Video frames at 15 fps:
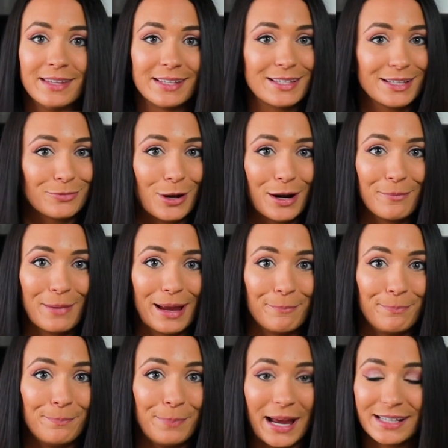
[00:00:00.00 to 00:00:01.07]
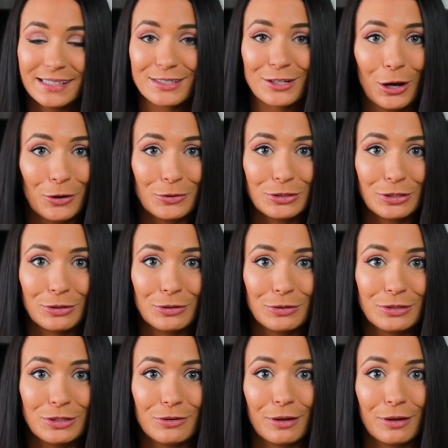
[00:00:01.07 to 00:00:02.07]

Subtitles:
this is one of my best go-tos.